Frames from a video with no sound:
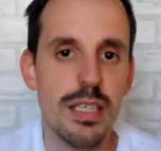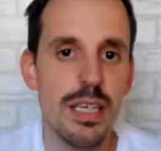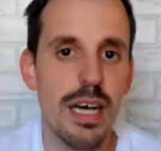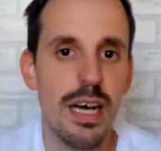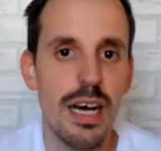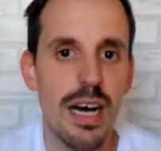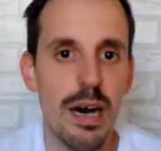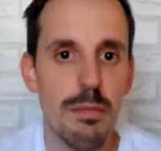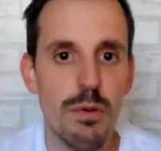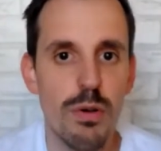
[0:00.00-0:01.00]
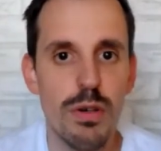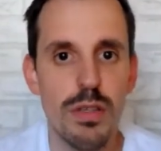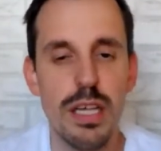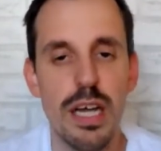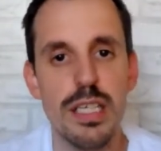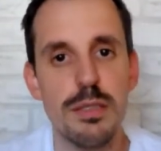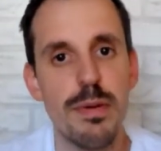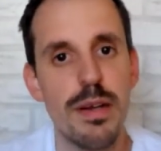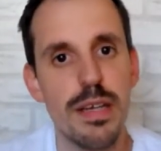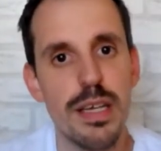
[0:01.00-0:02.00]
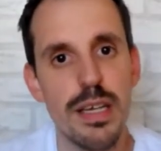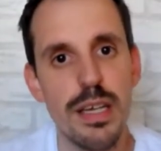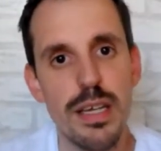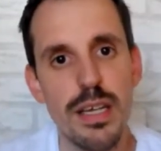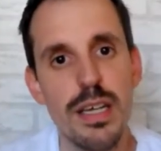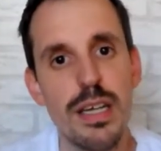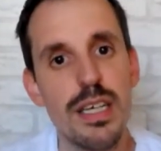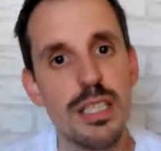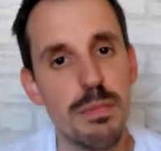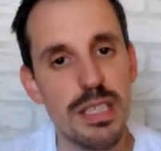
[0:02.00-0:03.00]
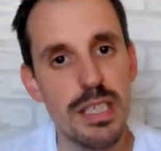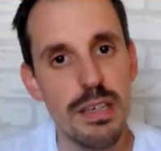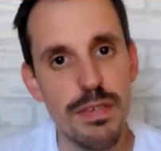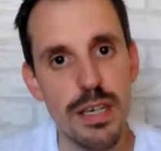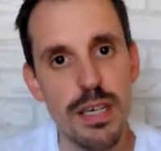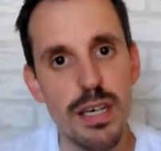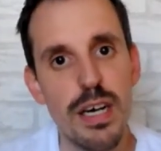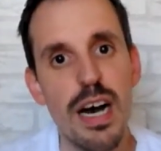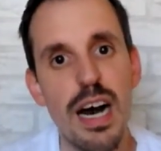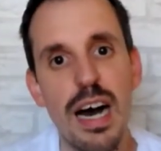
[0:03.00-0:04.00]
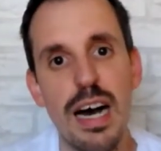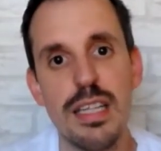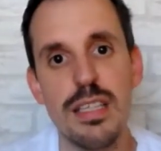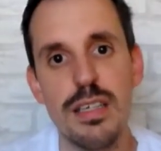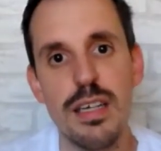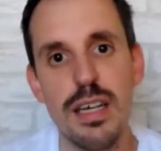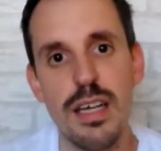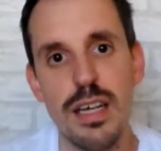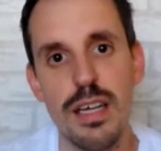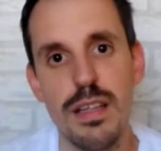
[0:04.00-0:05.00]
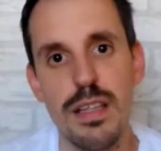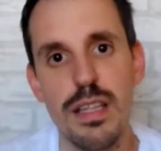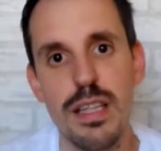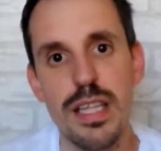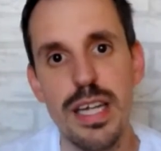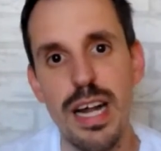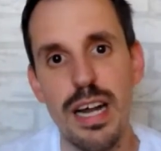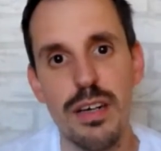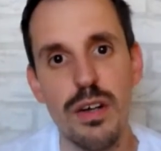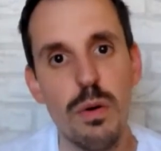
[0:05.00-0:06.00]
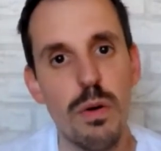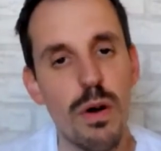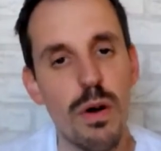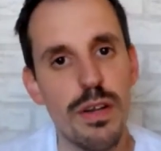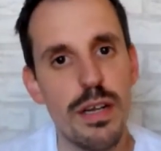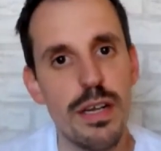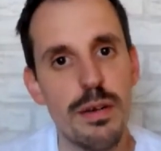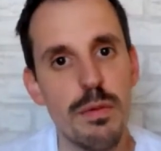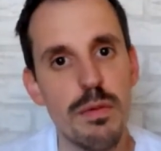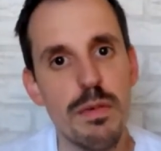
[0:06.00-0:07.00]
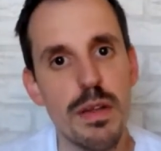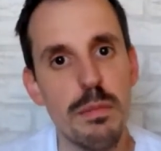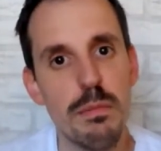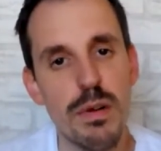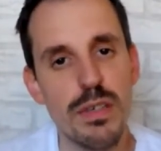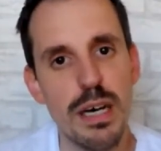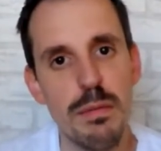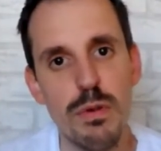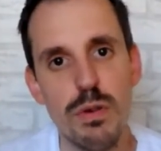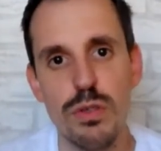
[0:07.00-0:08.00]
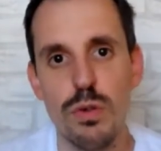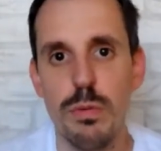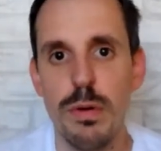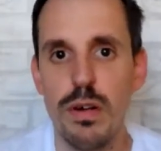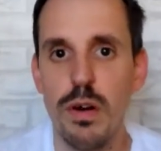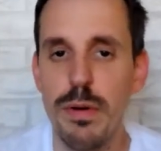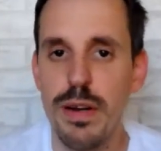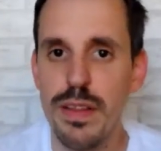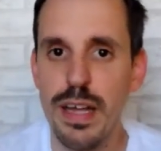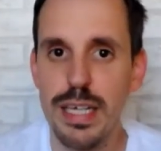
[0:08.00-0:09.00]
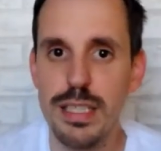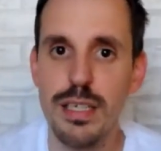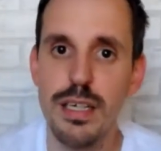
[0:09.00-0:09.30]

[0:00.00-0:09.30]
a book that is very specific and there are no other important books covering that